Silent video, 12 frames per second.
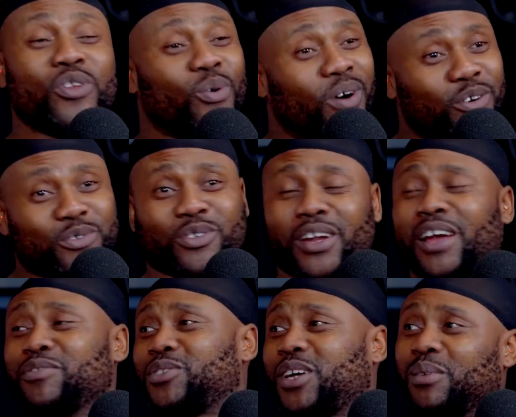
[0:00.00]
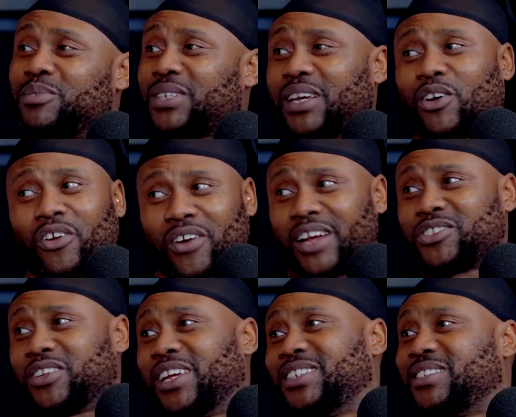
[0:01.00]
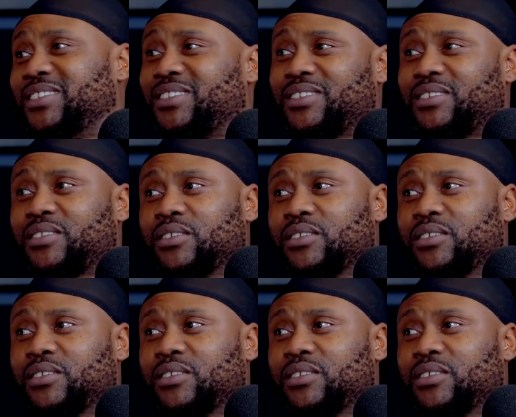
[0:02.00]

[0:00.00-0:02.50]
the one who's going to have to come say congratulations.